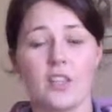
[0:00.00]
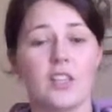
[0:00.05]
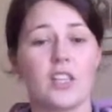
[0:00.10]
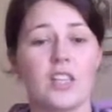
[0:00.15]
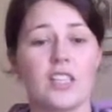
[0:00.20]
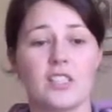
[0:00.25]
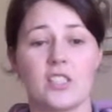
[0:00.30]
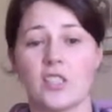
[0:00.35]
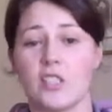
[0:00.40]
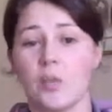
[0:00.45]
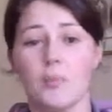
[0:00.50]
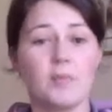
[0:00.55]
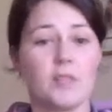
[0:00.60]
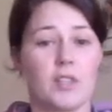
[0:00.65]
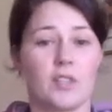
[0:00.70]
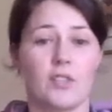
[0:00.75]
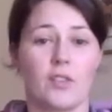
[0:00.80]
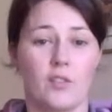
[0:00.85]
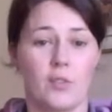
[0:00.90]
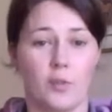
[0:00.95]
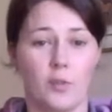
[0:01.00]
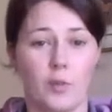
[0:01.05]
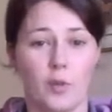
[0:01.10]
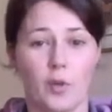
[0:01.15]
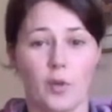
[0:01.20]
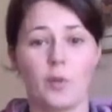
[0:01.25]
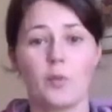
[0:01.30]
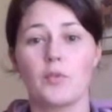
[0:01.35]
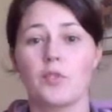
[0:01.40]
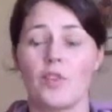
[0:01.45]
is the subject of the
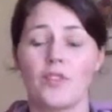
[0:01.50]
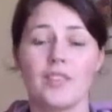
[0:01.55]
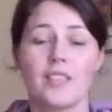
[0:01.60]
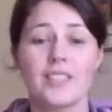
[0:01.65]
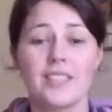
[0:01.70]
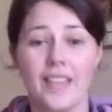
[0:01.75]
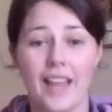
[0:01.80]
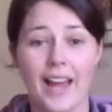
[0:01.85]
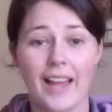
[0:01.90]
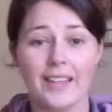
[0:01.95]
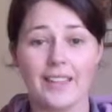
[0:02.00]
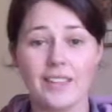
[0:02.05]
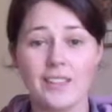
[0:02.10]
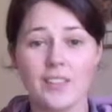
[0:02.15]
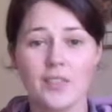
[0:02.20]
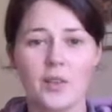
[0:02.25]
book was on the stand,